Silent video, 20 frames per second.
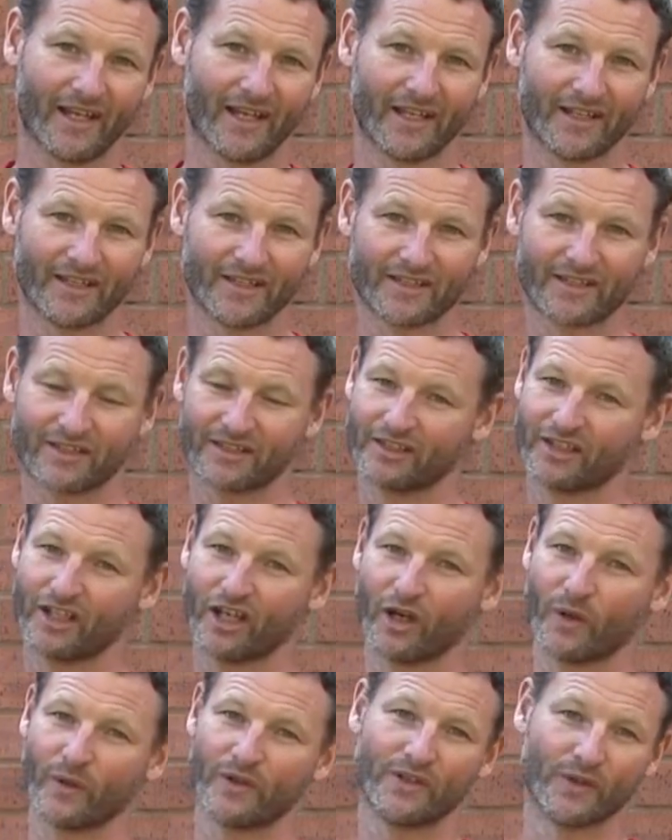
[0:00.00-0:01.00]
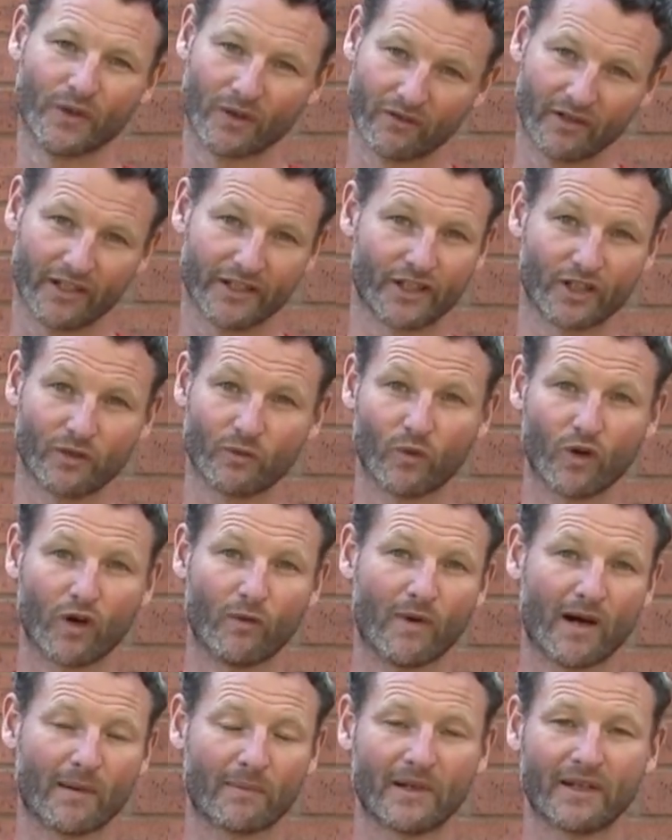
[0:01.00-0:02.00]
and go and do a really good
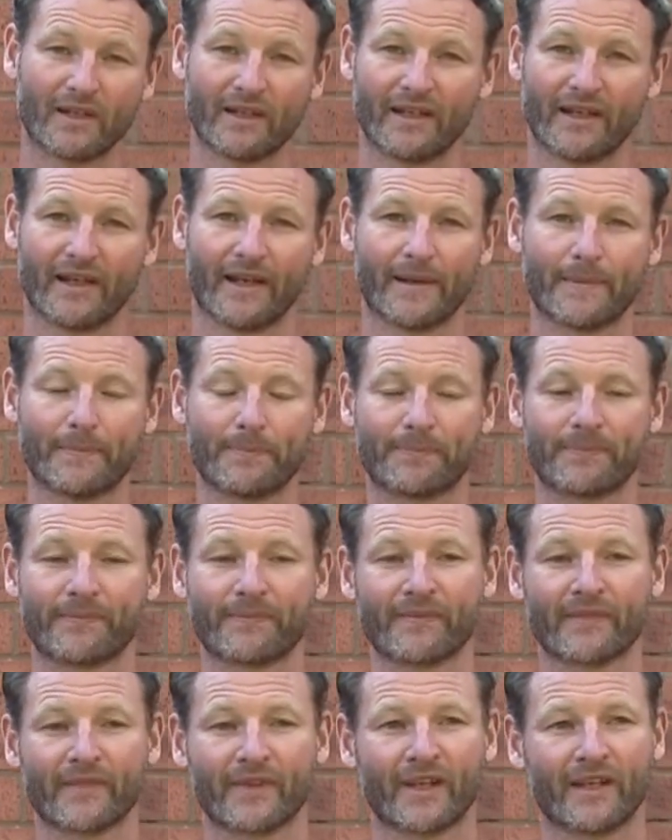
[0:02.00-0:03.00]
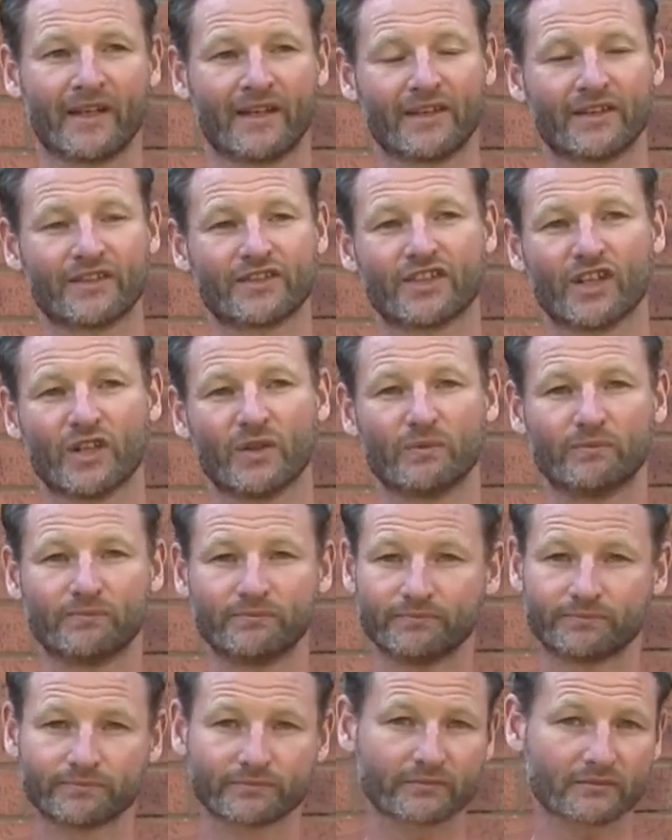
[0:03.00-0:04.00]
warm-up. So
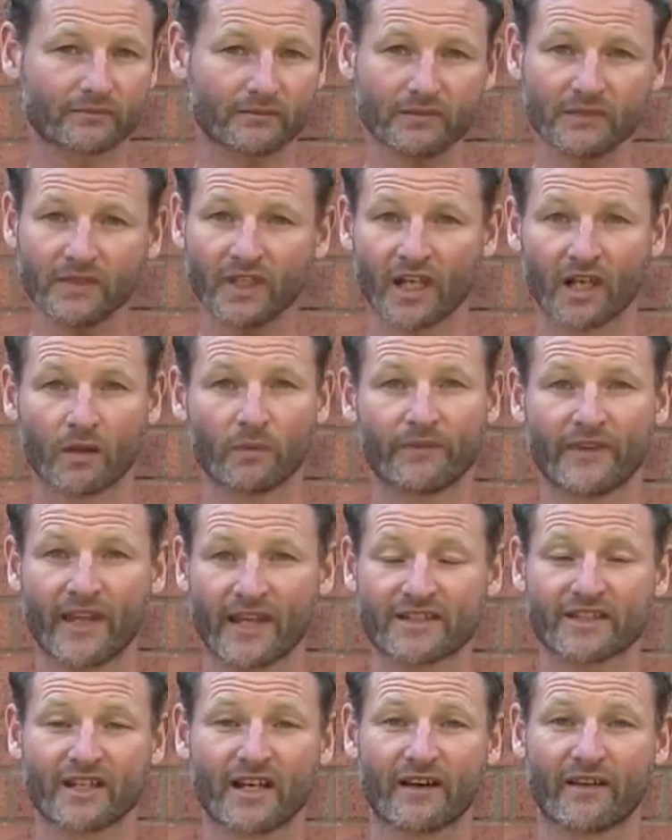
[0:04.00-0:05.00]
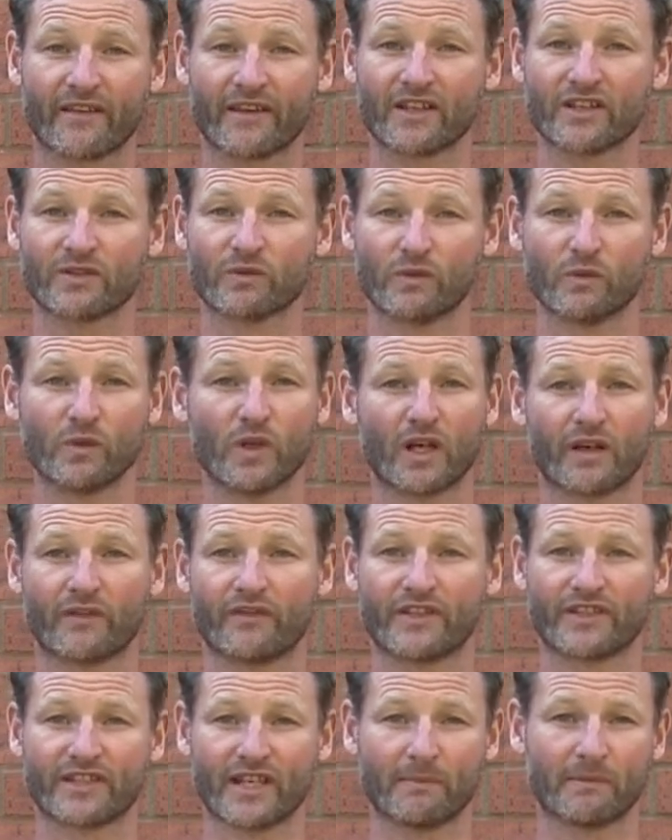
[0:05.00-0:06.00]
that side of things will work
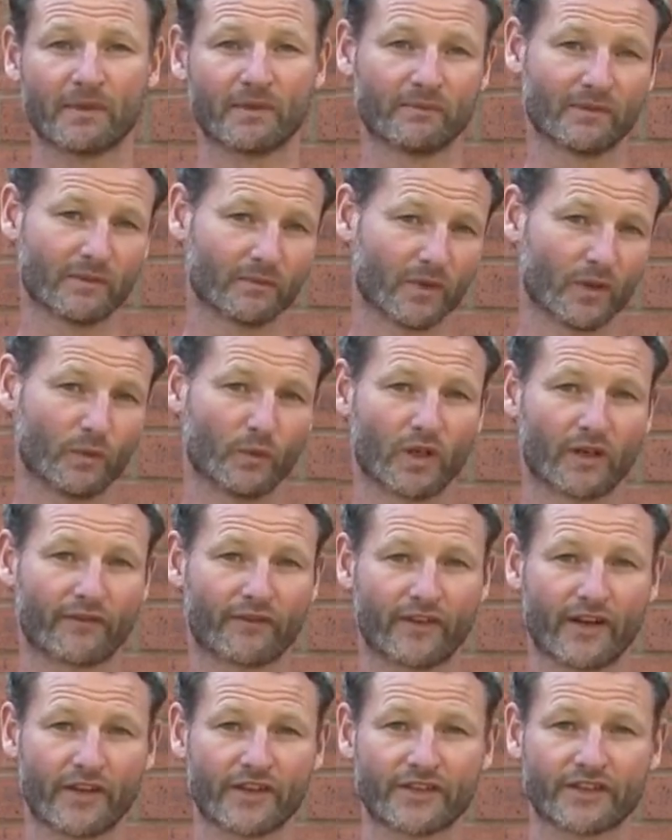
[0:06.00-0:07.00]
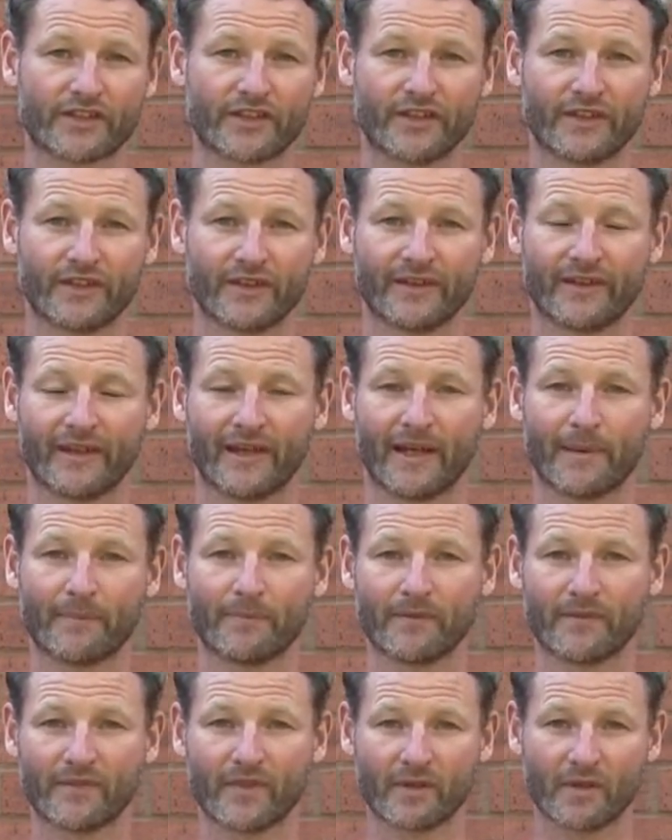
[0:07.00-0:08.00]
for some, won't work for others.
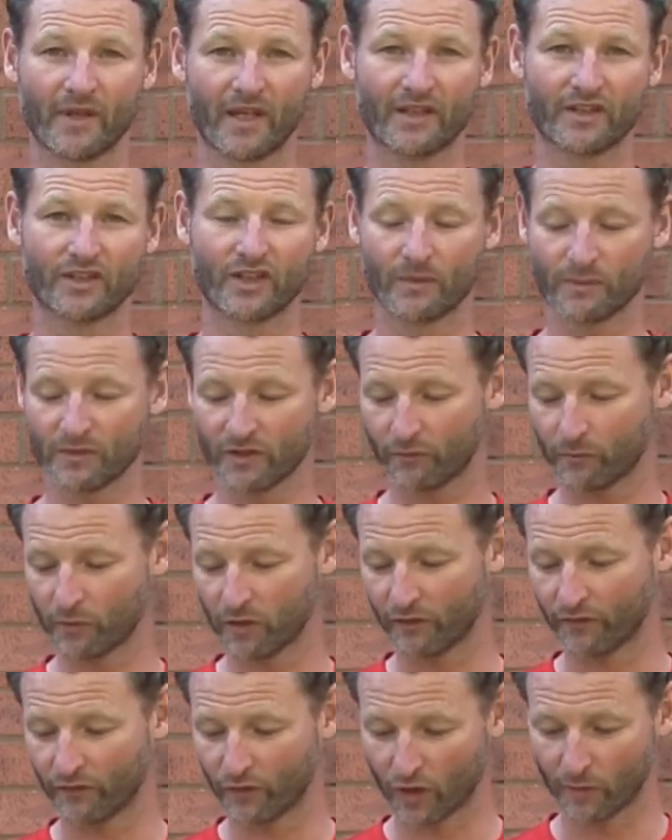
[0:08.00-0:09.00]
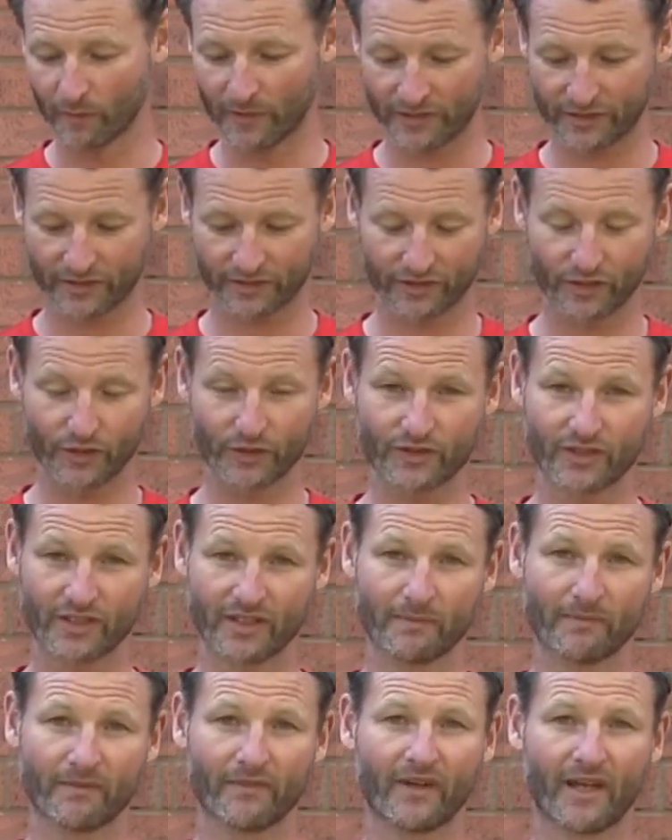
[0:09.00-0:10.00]
In terms of performance, using
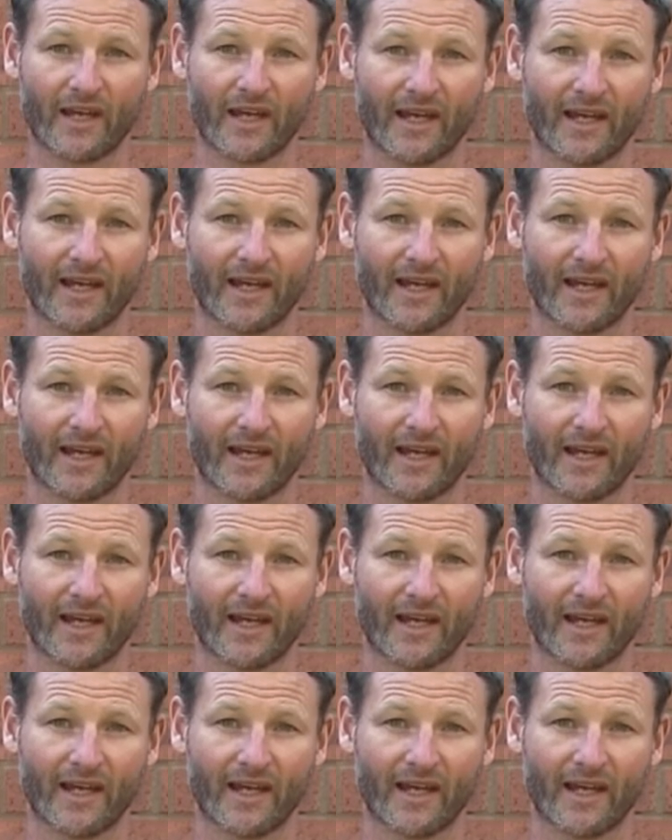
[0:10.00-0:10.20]
them